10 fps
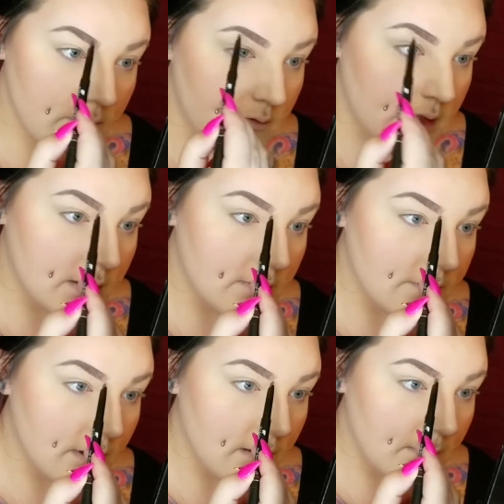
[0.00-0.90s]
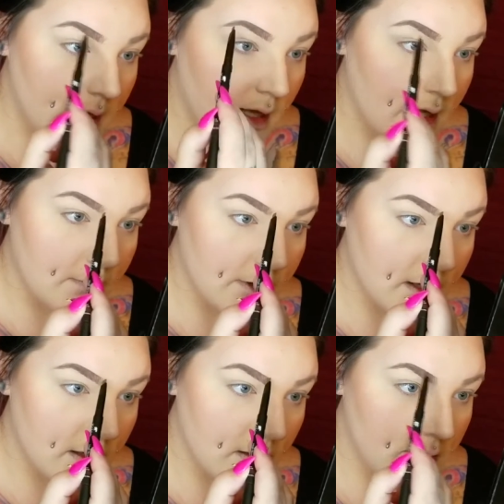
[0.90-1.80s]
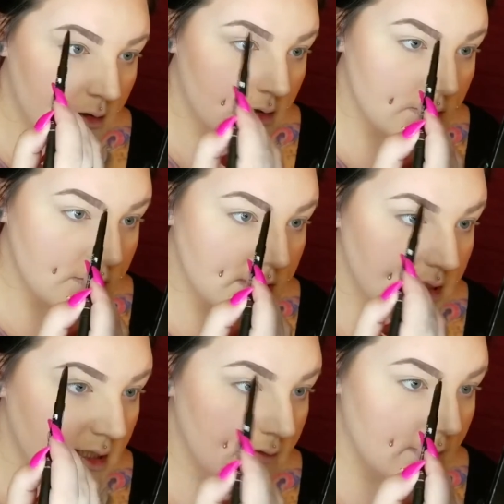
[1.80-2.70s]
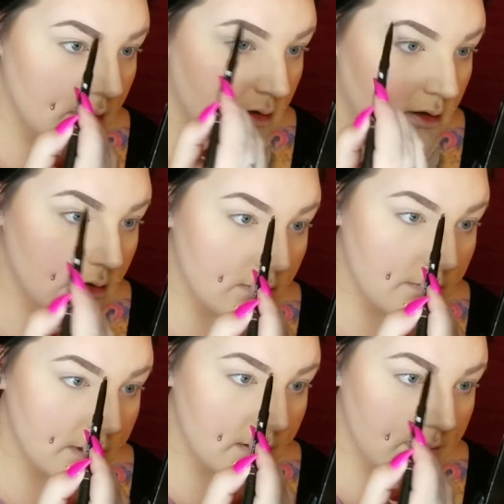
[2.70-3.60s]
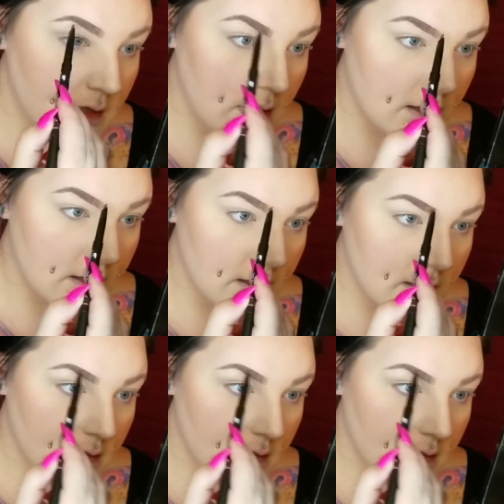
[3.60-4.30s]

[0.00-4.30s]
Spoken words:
flick the front of my eyebrow just to give it a little bit of color,